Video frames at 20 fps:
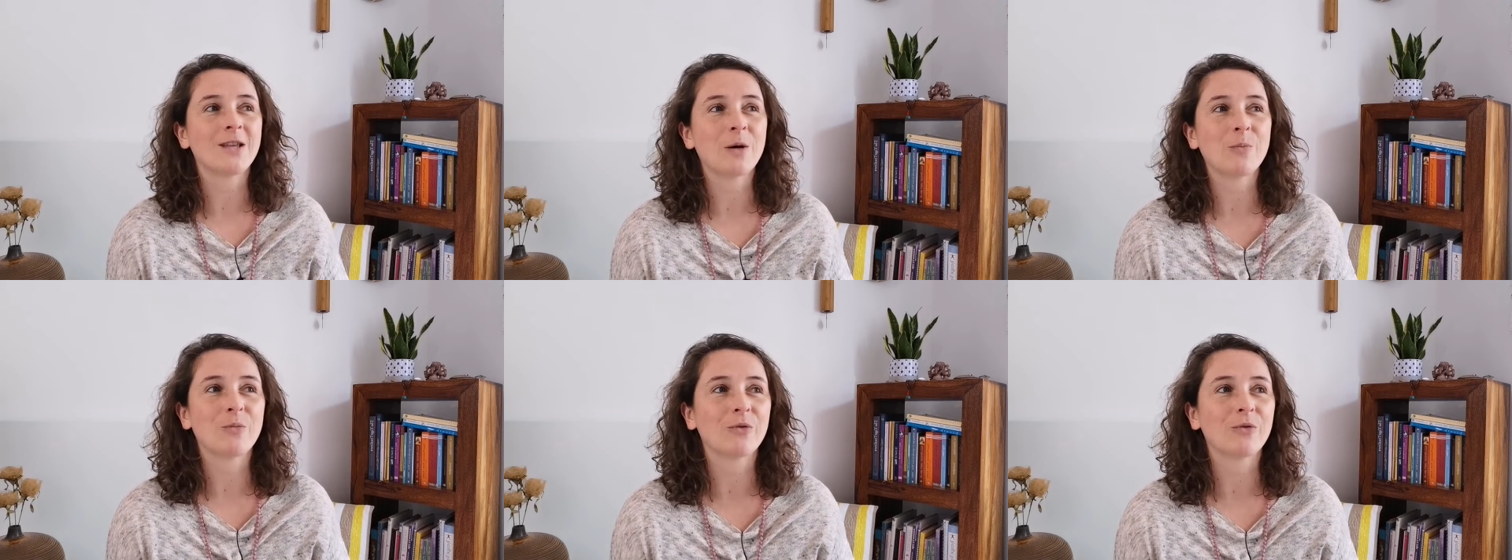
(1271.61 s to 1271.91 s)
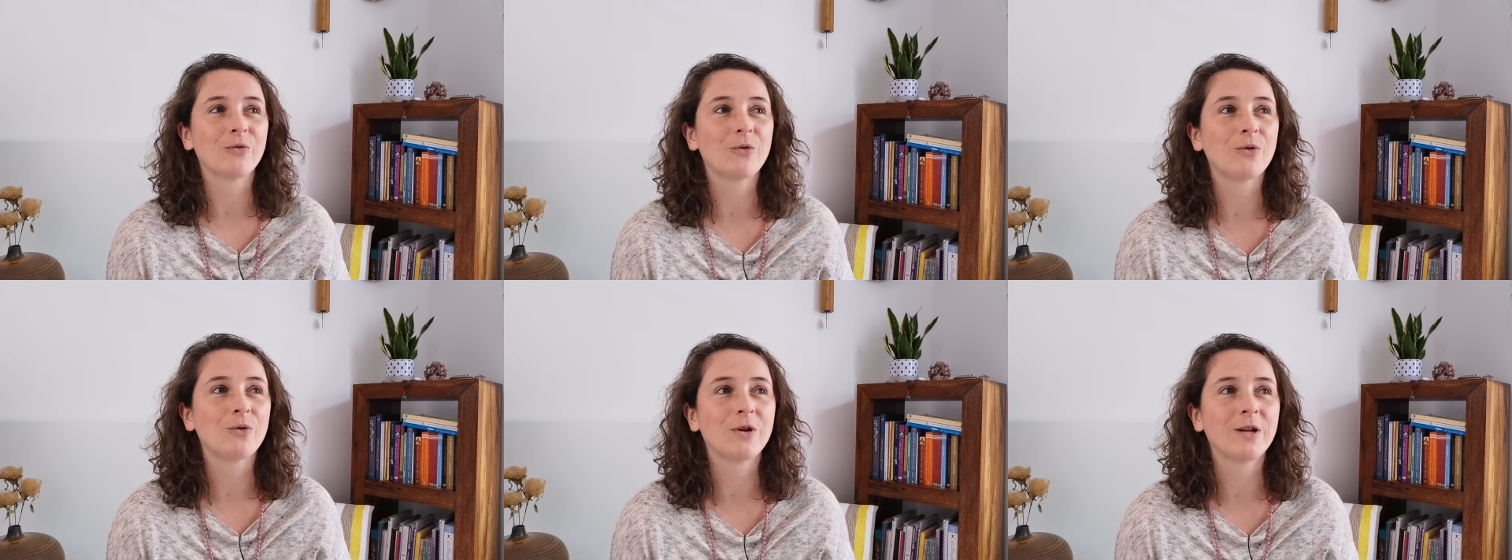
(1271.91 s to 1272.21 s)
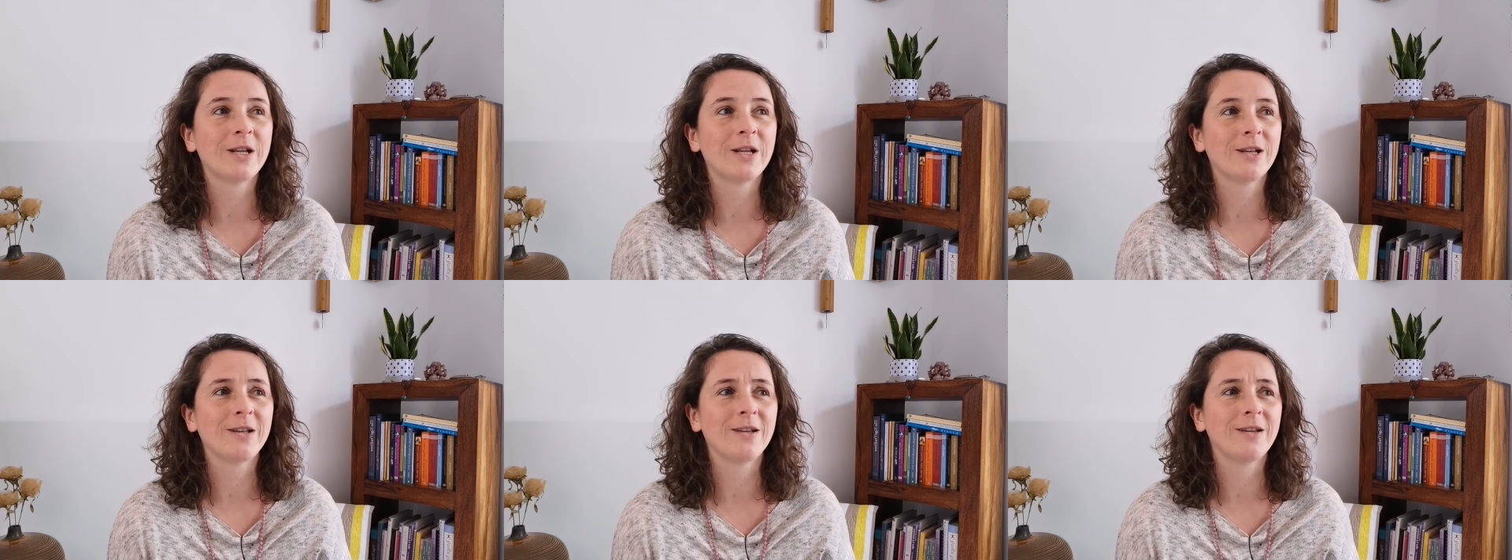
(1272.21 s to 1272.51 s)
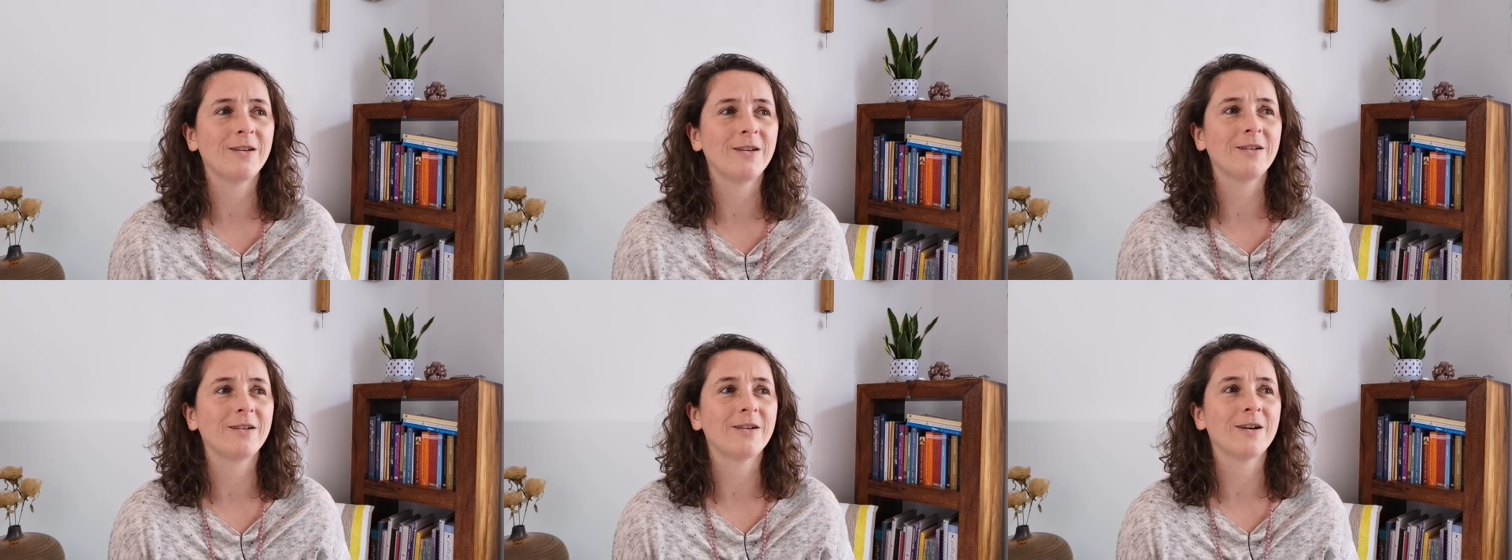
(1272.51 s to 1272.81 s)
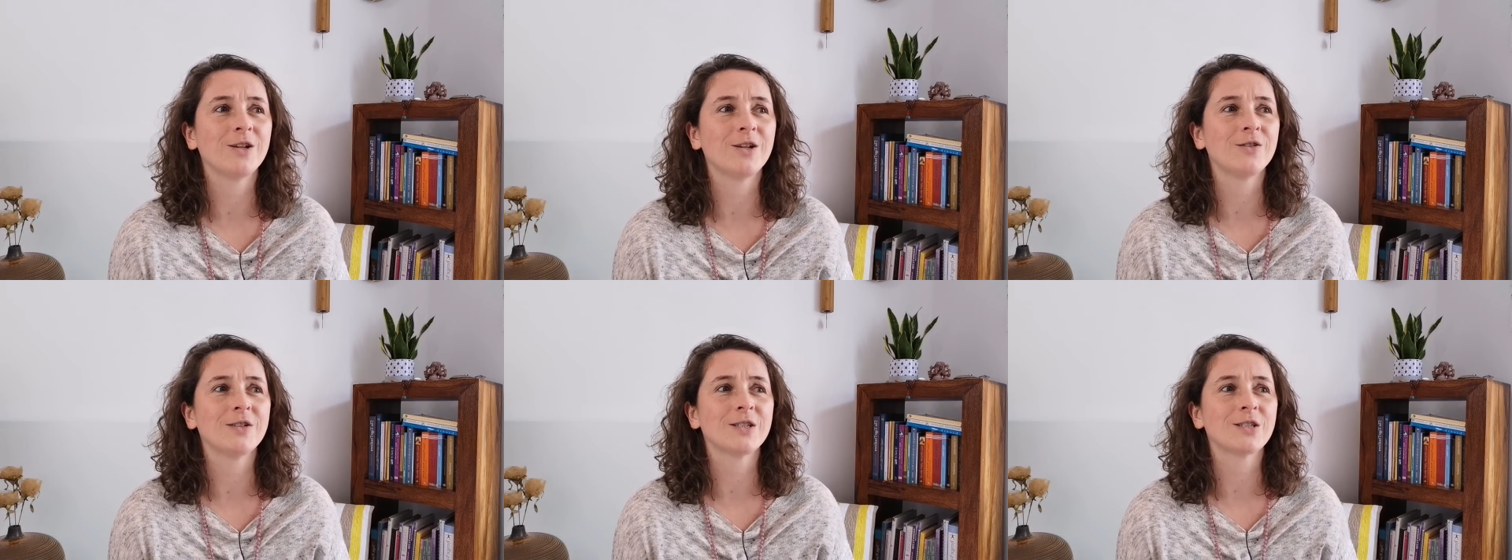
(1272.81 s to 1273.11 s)
that before in any
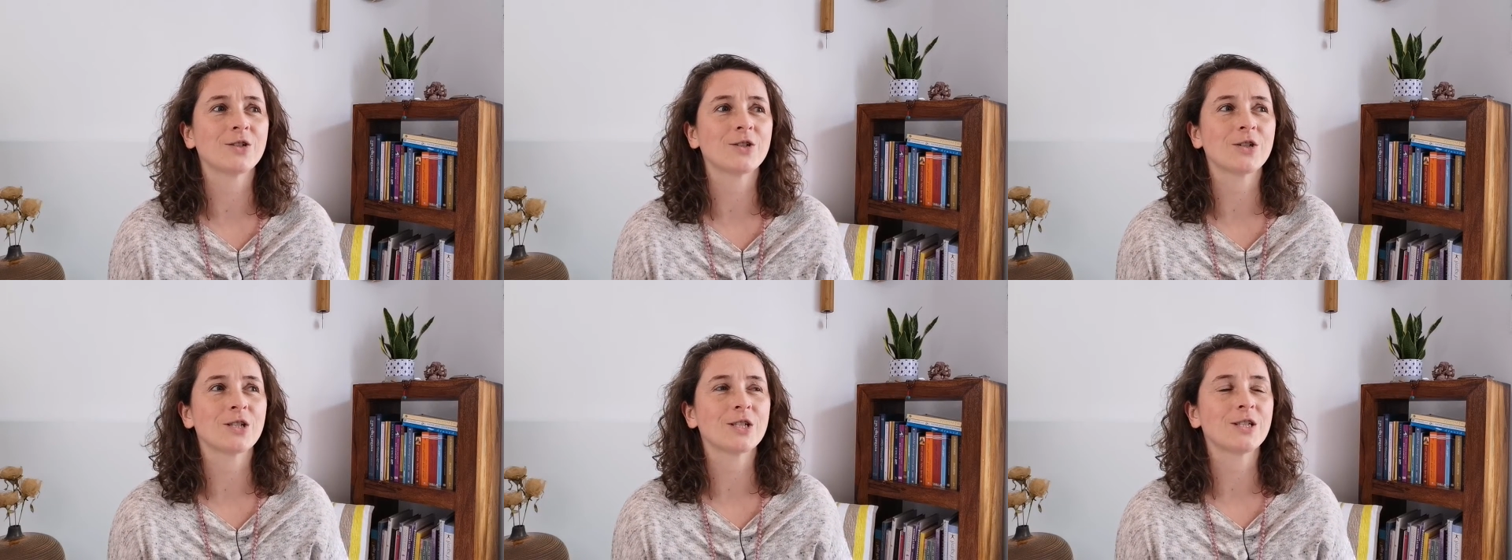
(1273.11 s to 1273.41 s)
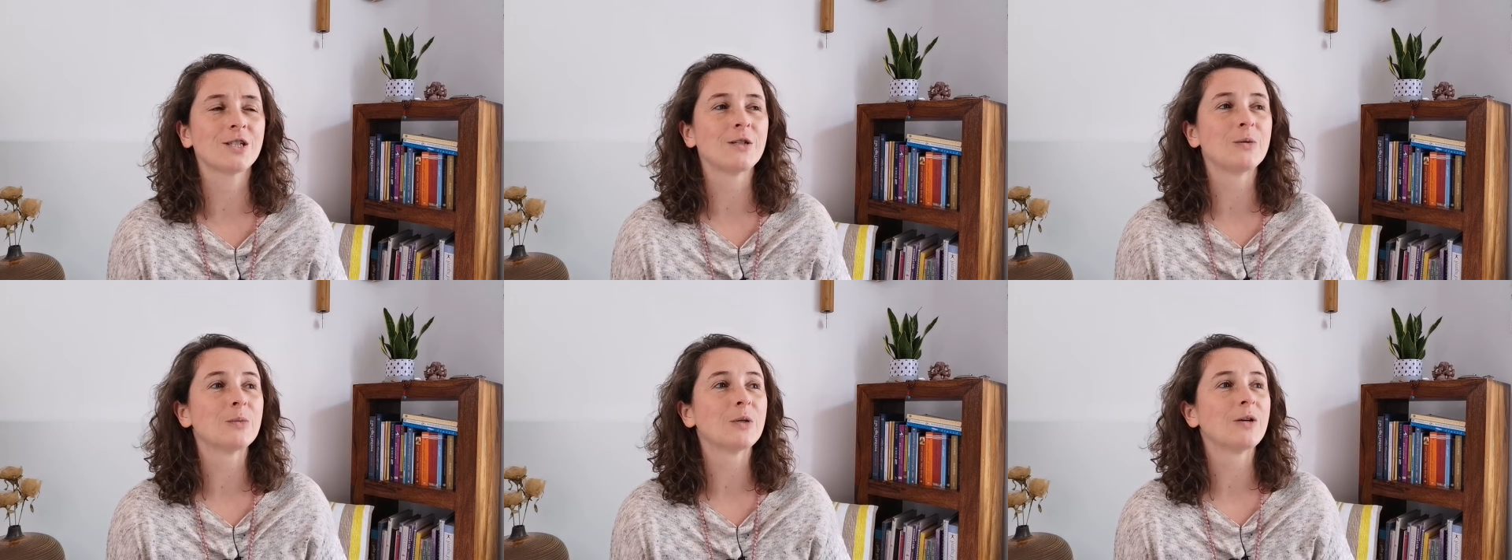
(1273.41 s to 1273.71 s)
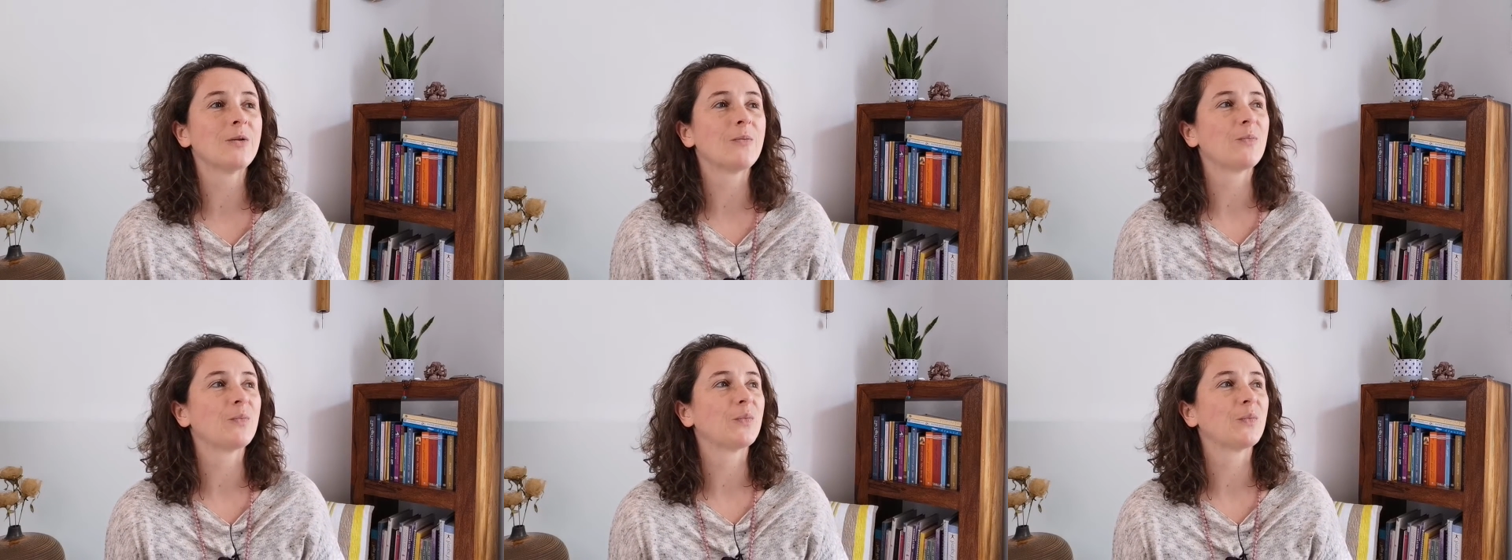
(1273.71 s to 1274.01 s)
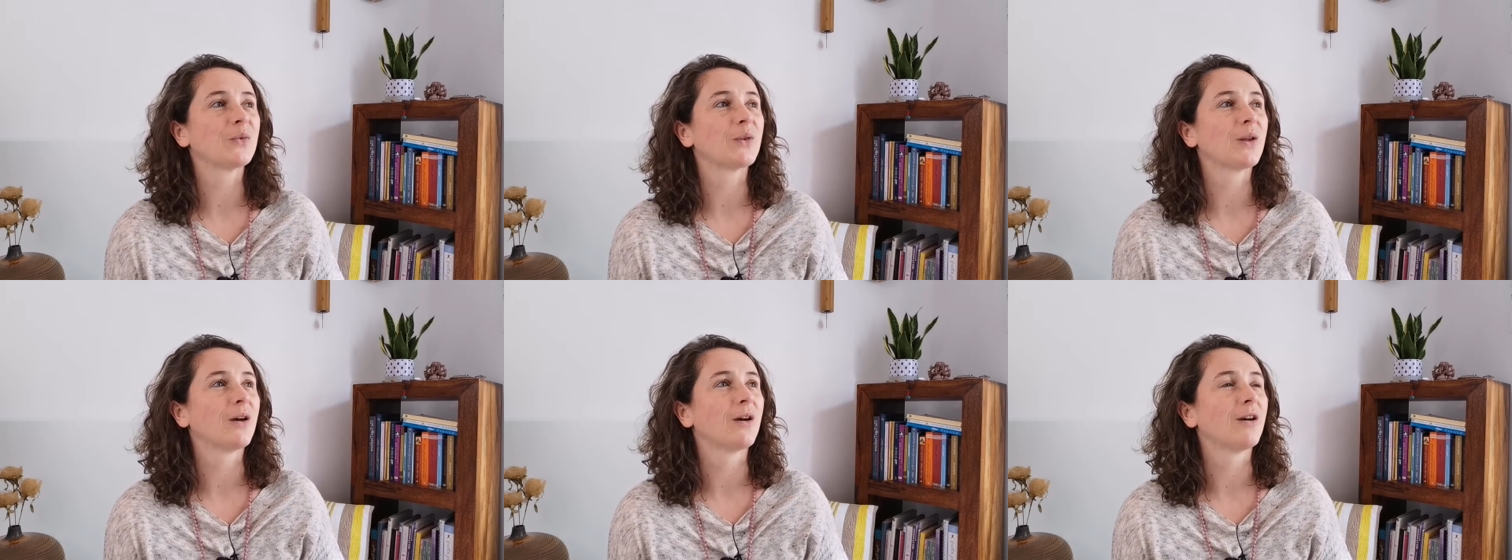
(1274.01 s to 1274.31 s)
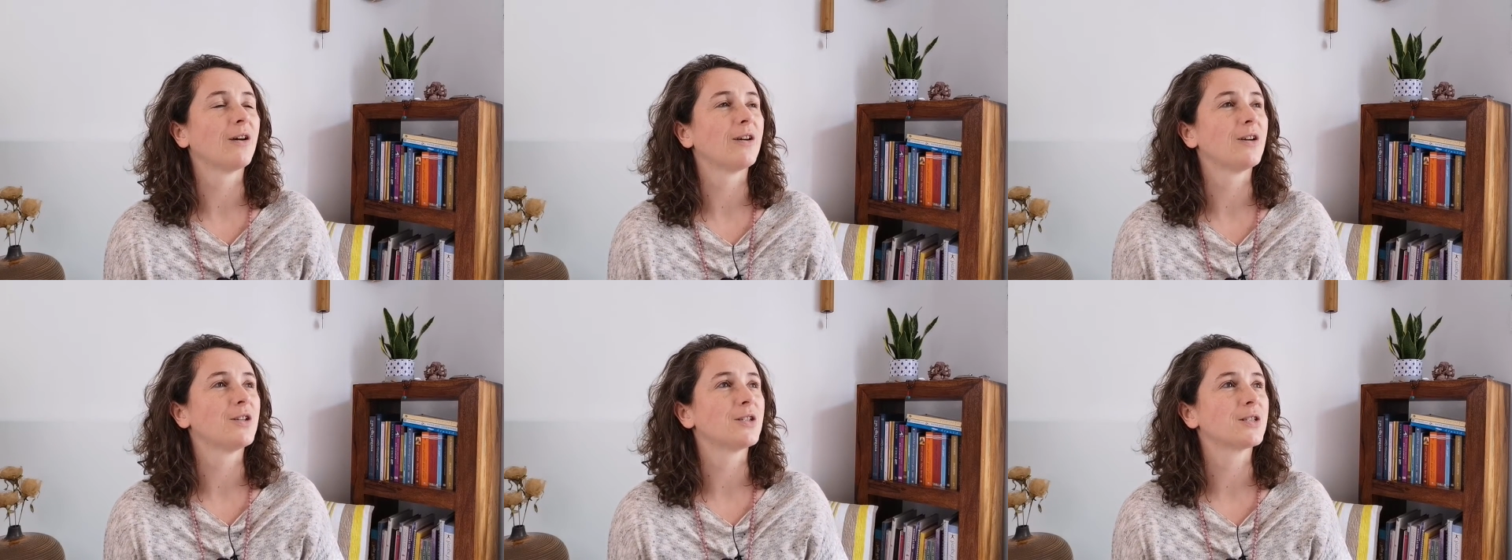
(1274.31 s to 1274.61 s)
kind of instruction, but
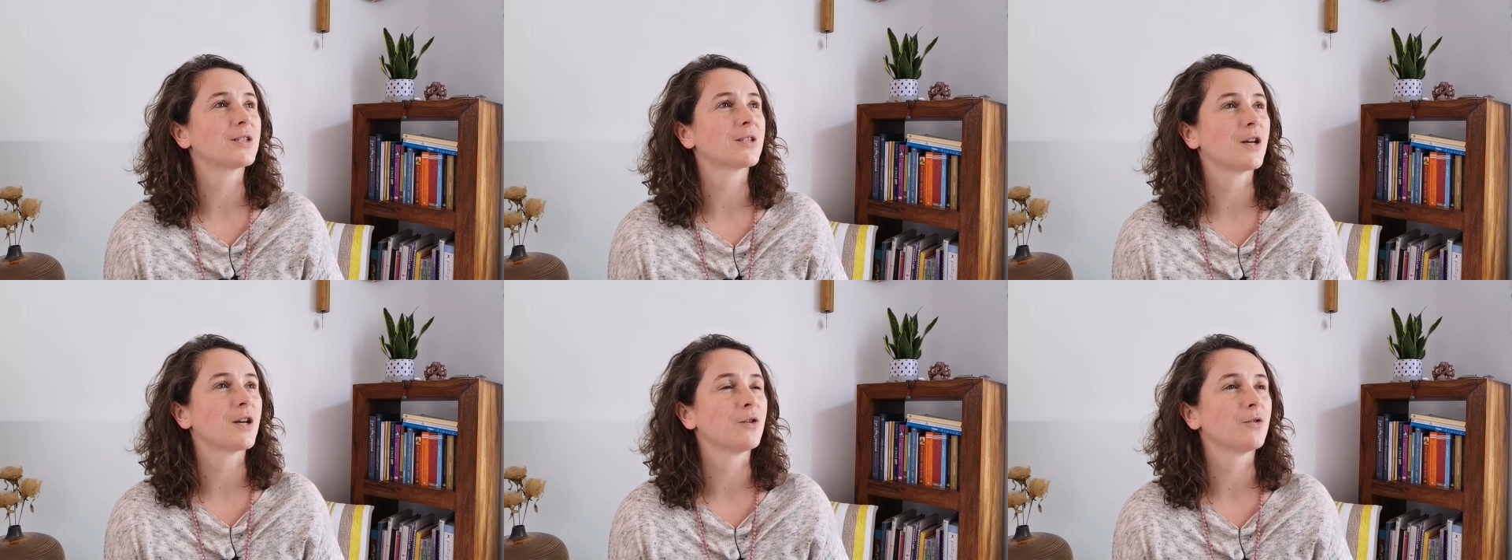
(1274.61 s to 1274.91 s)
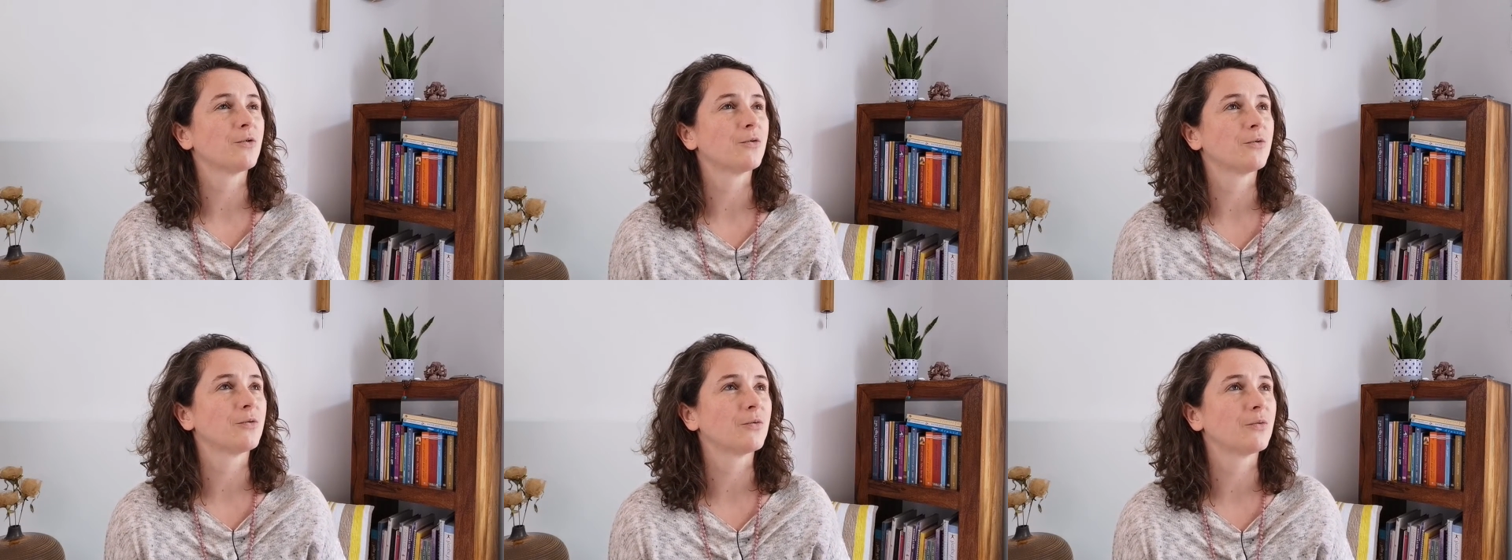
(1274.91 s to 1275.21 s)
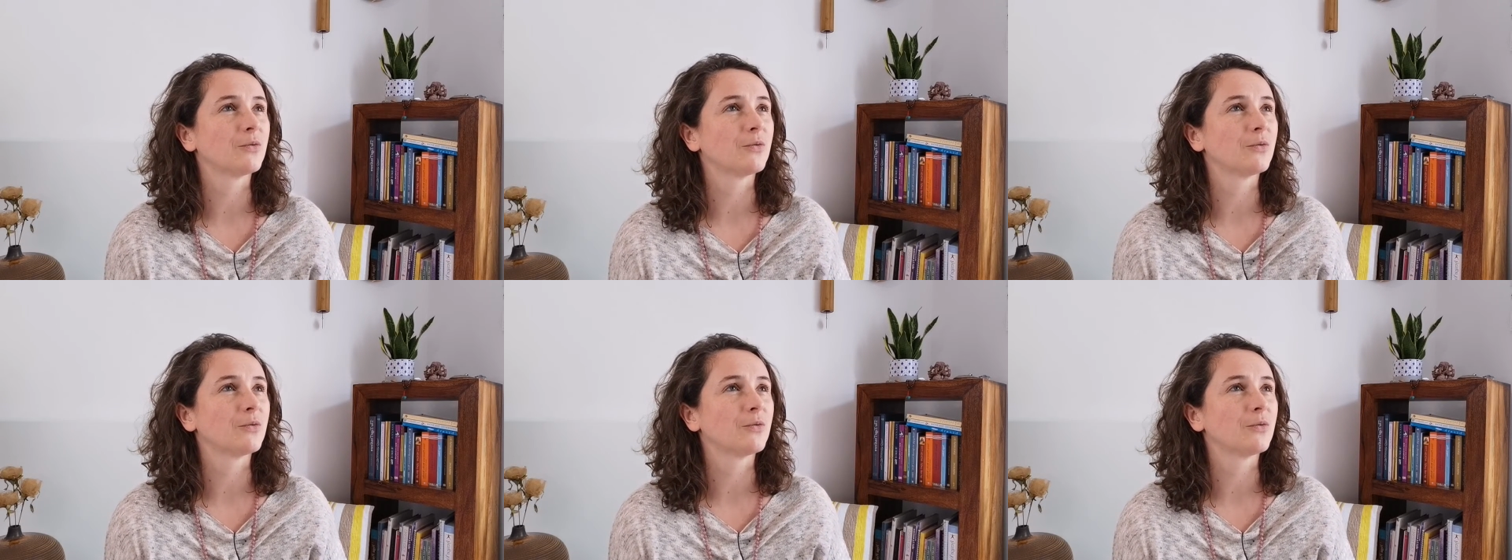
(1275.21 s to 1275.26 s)
uh, it just kind of